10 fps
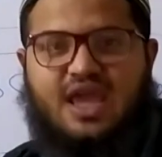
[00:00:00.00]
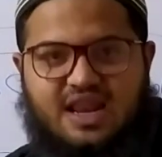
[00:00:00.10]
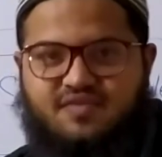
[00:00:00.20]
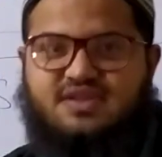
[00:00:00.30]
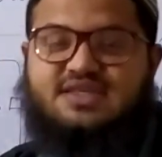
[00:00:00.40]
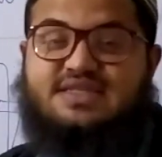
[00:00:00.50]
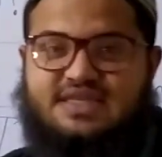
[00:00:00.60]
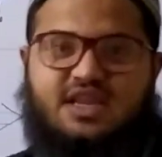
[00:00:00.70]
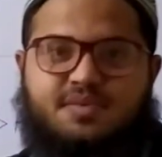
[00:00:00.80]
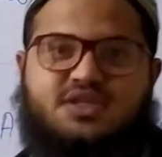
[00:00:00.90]
A levels, the
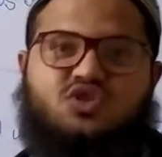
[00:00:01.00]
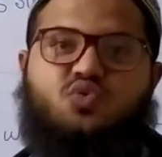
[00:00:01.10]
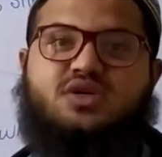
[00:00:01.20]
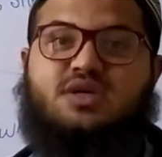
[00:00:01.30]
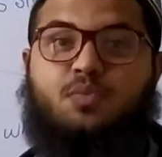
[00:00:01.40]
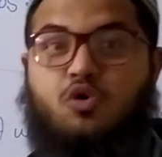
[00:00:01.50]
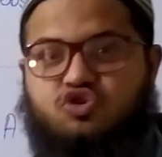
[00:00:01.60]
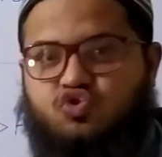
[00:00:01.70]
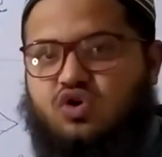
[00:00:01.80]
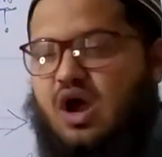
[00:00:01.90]
syllabus you were
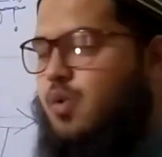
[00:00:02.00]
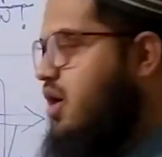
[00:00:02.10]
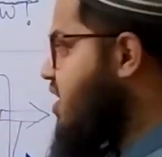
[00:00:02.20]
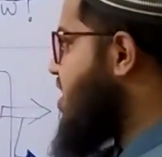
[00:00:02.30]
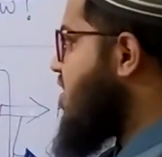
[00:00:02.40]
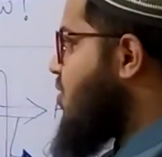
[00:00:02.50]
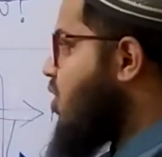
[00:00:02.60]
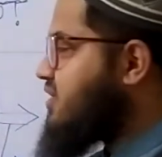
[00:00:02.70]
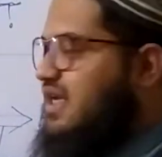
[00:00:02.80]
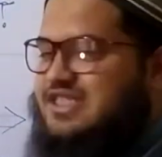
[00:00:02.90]
supposed to cover
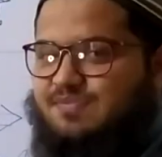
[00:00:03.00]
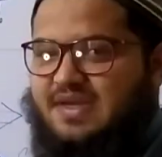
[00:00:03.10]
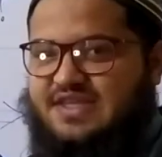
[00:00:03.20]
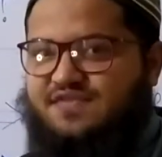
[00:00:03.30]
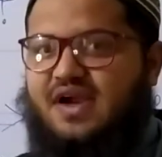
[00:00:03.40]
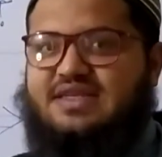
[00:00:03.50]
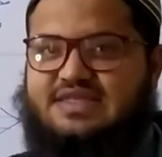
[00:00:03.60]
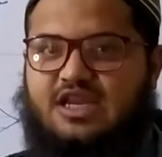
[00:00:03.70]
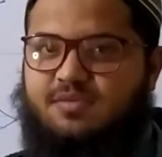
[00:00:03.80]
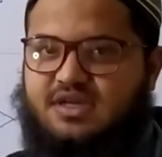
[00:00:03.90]
was a specified
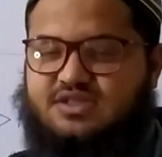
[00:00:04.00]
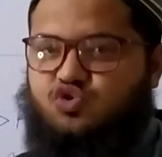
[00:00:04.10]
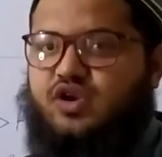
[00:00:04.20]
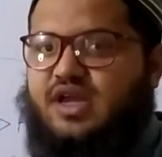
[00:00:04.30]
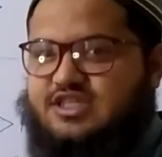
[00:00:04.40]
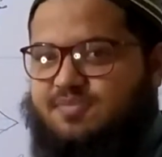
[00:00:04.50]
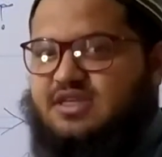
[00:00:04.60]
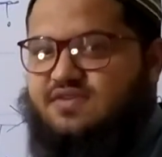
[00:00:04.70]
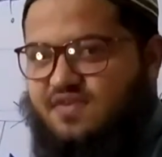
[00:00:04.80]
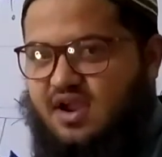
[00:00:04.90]
syllabus during a
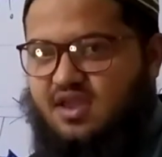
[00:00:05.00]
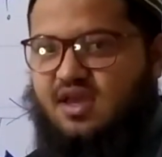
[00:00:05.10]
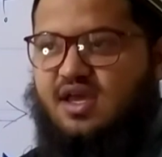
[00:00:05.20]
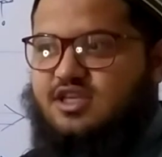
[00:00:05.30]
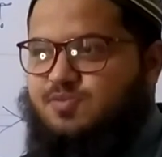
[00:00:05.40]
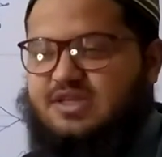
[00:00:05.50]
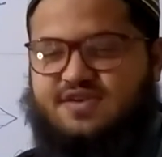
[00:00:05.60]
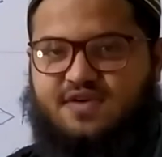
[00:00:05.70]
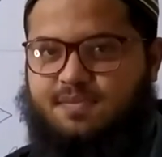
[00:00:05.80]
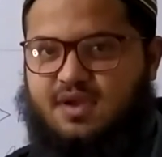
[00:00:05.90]

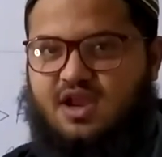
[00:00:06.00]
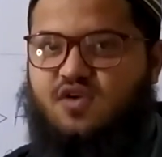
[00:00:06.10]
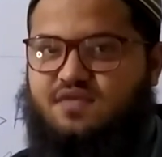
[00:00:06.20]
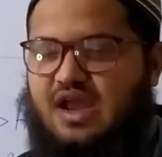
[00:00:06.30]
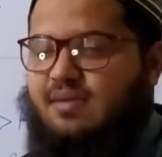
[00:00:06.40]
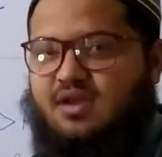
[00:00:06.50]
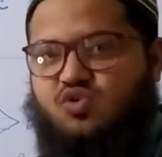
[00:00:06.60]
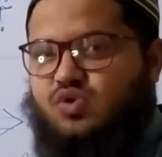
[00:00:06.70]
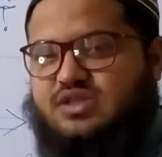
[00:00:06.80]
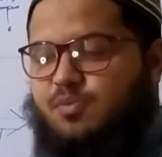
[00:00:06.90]
specific period of time that
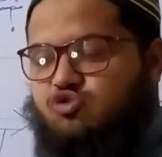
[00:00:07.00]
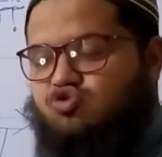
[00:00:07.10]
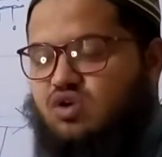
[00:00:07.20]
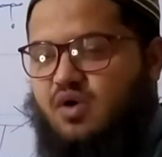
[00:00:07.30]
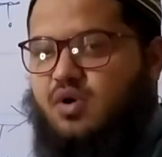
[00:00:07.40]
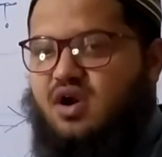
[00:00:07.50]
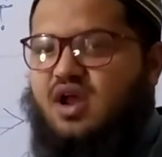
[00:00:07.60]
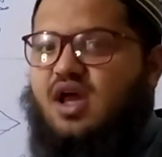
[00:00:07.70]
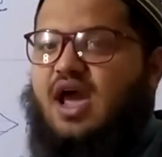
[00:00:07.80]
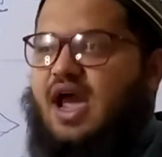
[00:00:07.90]
you were supposed to cover.
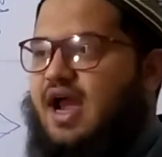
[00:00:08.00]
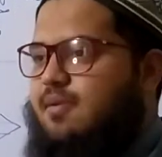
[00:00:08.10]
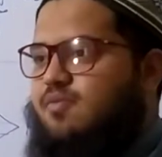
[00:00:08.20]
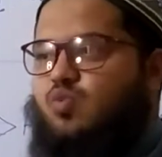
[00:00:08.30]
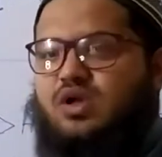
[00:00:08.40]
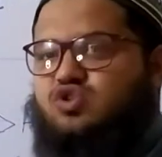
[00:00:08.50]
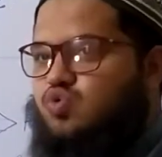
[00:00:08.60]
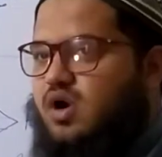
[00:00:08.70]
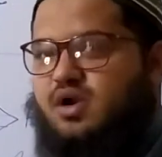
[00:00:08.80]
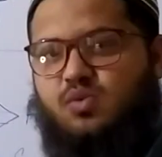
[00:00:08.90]
And once you
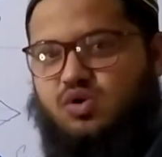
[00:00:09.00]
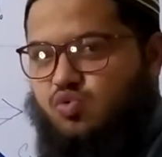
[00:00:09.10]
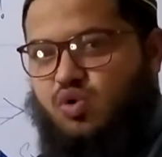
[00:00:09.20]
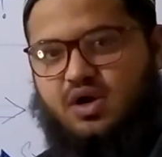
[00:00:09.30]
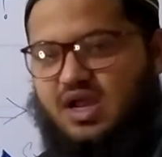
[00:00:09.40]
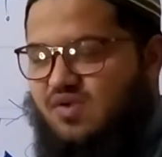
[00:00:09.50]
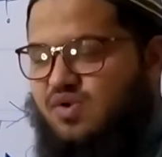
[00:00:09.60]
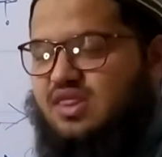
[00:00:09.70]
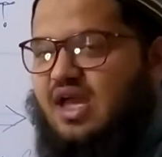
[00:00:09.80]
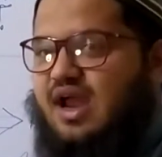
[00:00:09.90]
were done
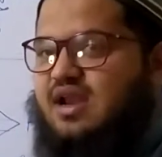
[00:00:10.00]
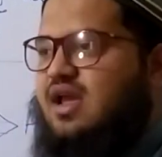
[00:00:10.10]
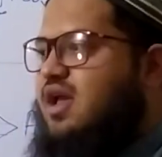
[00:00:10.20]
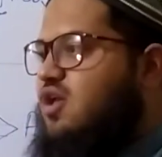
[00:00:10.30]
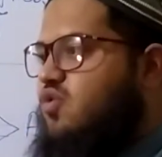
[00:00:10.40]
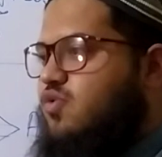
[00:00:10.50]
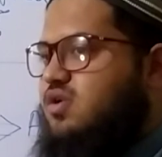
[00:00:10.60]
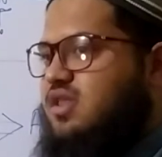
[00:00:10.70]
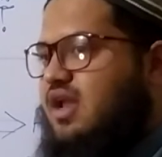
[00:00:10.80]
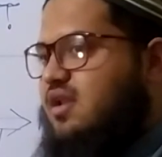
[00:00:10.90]
with that, you
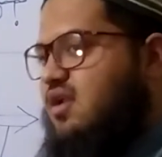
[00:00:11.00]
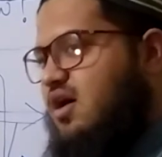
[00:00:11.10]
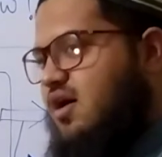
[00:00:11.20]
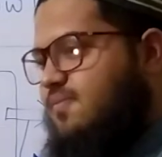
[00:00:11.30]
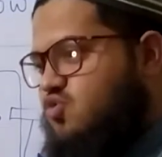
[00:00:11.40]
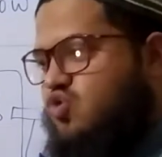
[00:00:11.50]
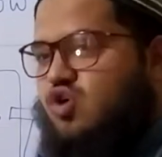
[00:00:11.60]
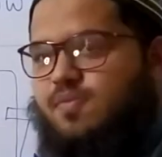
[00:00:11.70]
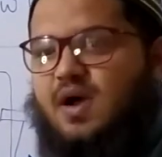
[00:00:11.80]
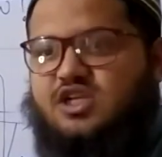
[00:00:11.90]
would then do
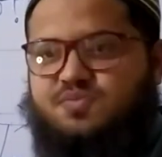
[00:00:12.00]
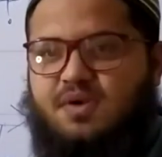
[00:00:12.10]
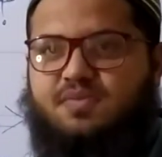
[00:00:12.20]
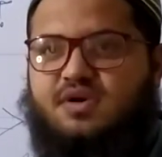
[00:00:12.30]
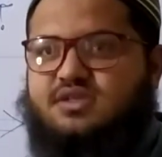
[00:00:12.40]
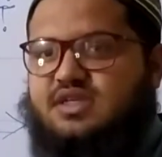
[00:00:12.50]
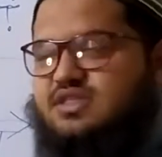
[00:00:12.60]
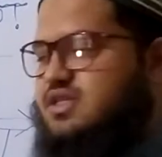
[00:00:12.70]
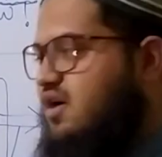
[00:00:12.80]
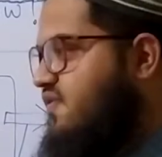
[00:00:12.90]
your past papers and
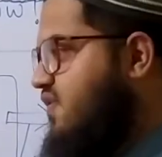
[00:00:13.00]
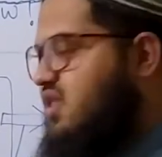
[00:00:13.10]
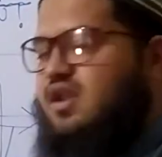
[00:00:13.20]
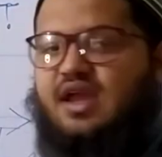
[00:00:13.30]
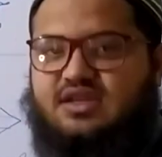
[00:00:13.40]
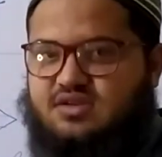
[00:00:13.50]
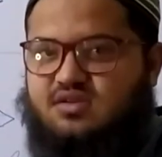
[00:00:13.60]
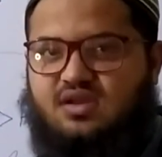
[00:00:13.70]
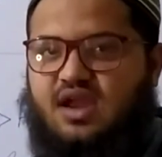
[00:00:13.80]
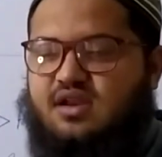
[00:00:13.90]
stuff, and then
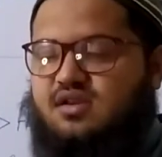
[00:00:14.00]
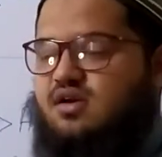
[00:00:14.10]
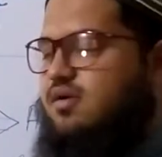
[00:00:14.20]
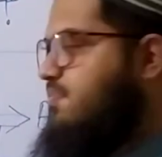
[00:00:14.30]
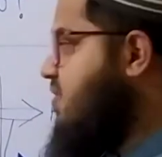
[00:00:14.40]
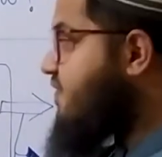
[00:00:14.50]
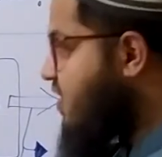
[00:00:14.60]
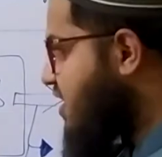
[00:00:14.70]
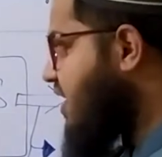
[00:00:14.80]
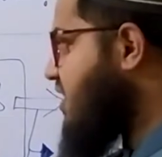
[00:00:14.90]
get
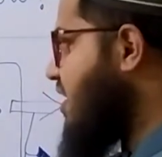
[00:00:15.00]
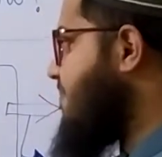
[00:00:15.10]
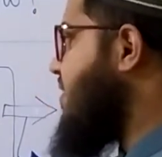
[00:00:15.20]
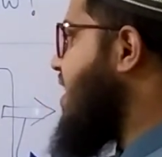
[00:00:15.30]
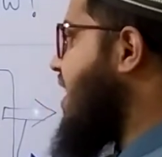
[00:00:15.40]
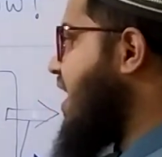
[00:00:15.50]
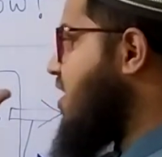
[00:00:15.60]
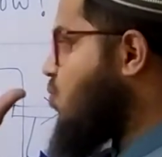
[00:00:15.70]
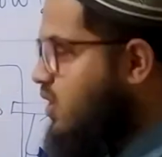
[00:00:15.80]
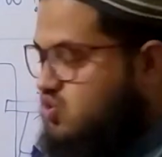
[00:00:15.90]
perfect at them.
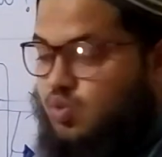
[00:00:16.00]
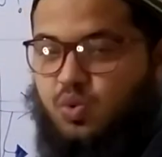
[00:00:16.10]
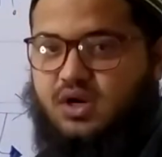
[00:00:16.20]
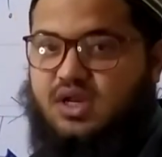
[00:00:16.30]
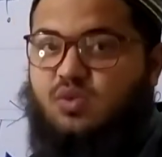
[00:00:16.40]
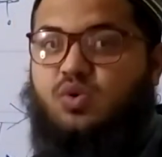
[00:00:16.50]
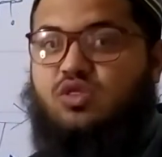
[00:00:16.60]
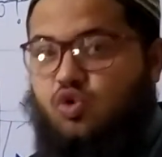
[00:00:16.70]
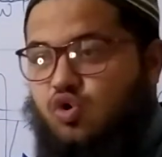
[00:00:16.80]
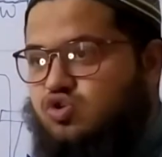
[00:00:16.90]
And once you were done
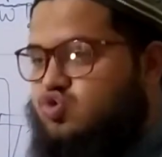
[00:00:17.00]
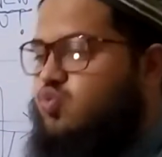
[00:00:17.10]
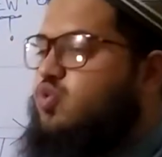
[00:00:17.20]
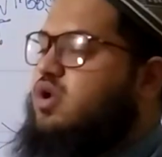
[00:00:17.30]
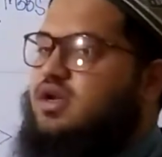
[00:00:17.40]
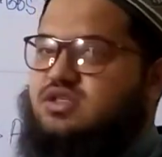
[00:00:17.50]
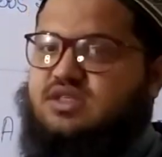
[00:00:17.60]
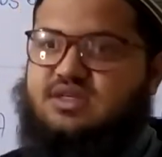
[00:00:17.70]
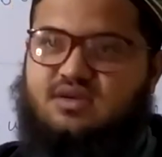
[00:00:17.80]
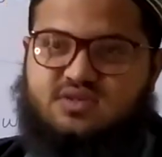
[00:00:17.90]
with those, you would
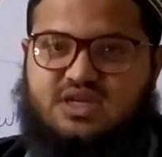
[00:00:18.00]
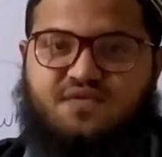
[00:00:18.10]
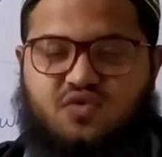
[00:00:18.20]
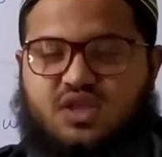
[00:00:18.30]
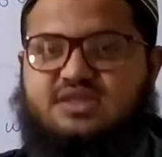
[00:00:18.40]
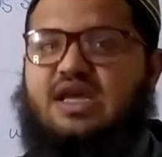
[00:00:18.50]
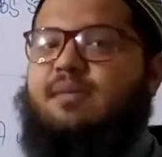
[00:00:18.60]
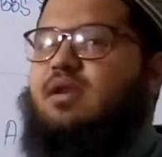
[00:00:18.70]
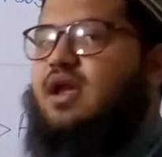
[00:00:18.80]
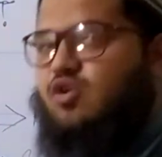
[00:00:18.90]
just sit for the
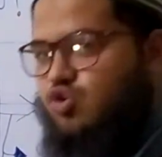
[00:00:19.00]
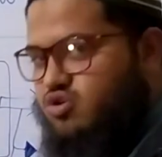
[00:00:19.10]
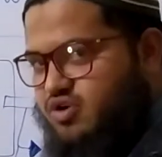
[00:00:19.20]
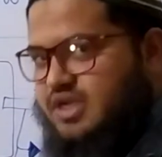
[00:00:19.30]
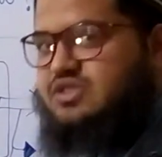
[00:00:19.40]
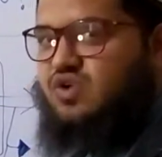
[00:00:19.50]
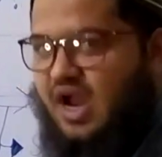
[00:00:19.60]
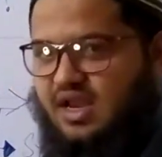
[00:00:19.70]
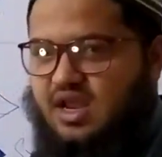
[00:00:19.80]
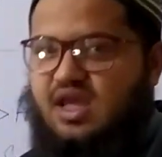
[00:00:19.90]
exam and get good grades,
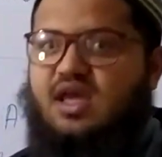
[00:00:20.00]
right?